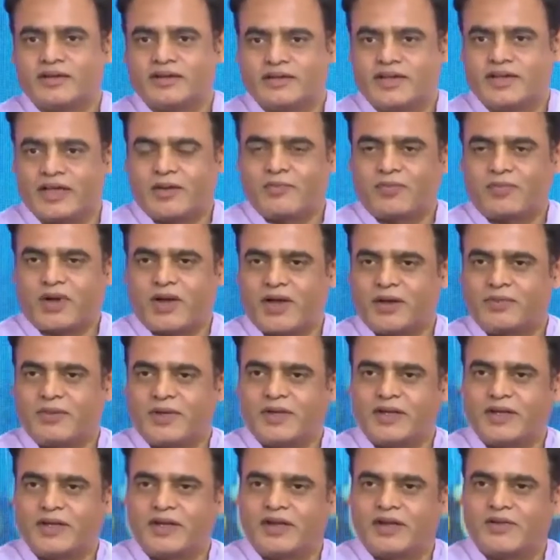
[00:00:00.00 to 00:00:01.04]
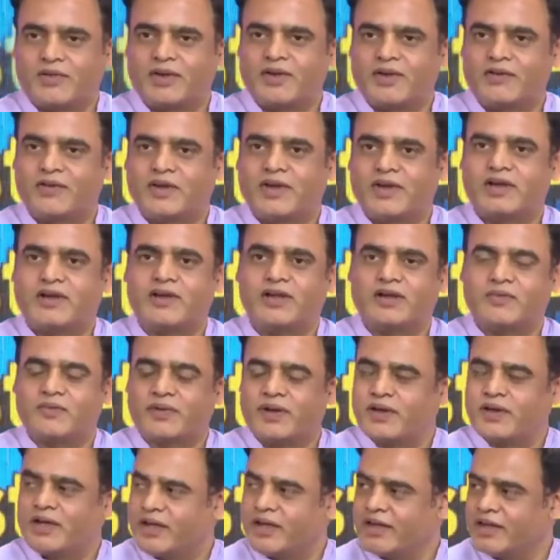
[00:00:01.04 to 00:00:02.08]
the employability level will
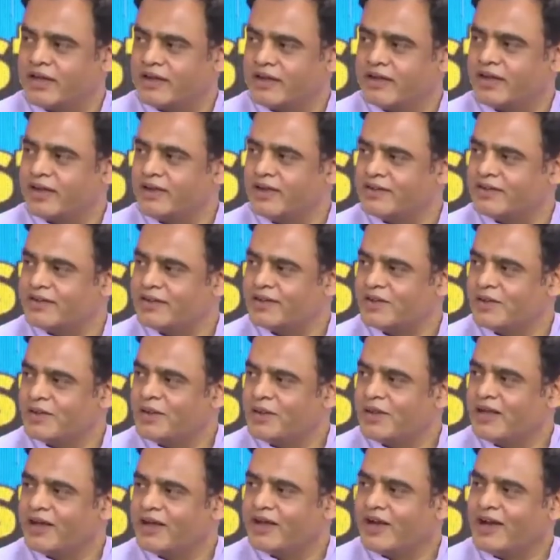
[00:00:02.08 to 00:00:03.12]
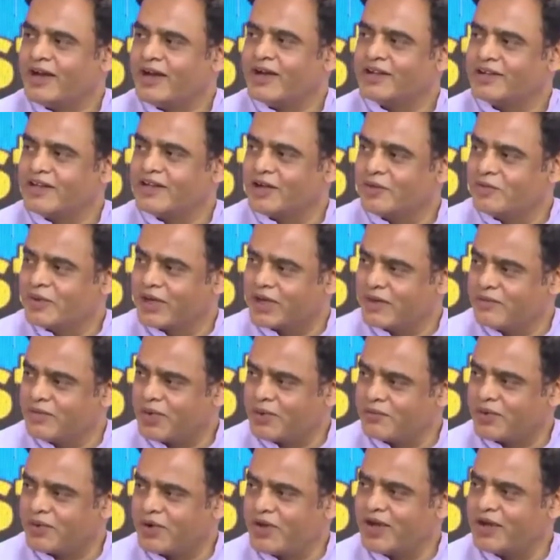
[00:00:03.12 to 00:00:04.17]
definitely increase, and they'll become
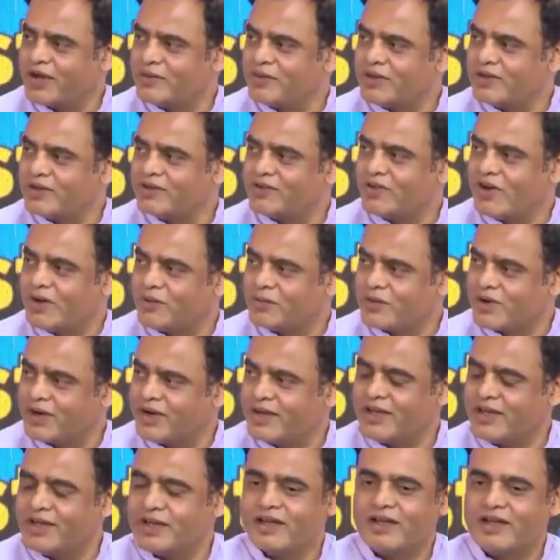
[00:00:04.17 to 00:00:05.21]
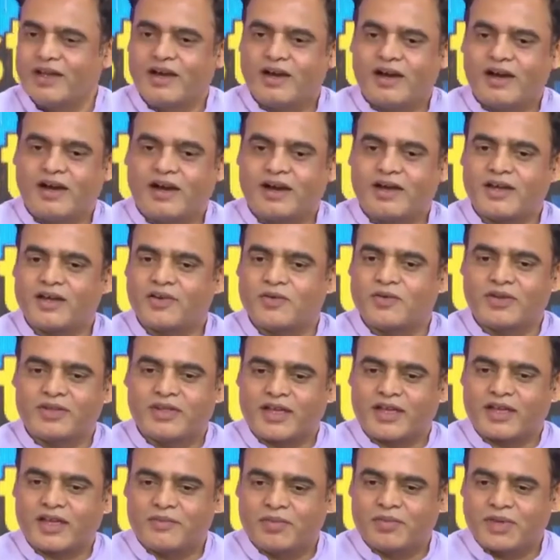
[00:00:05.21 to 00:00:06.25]
employable, job ready, or even they
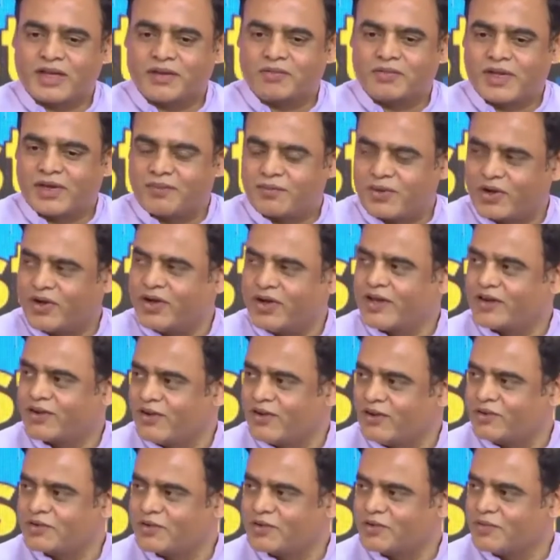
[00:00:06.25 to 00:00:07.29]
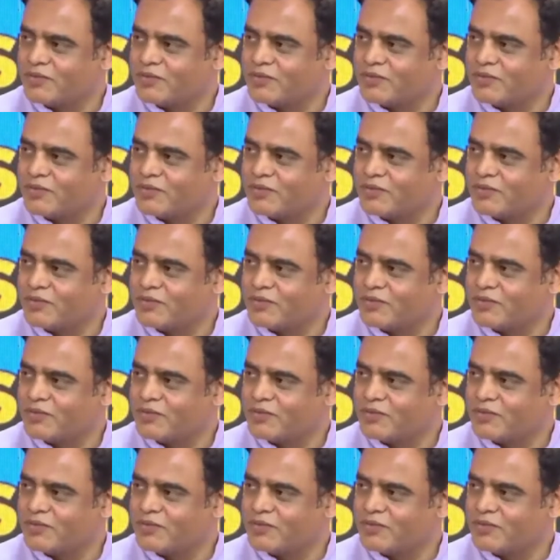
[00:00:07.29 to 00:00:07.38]
can become employer also.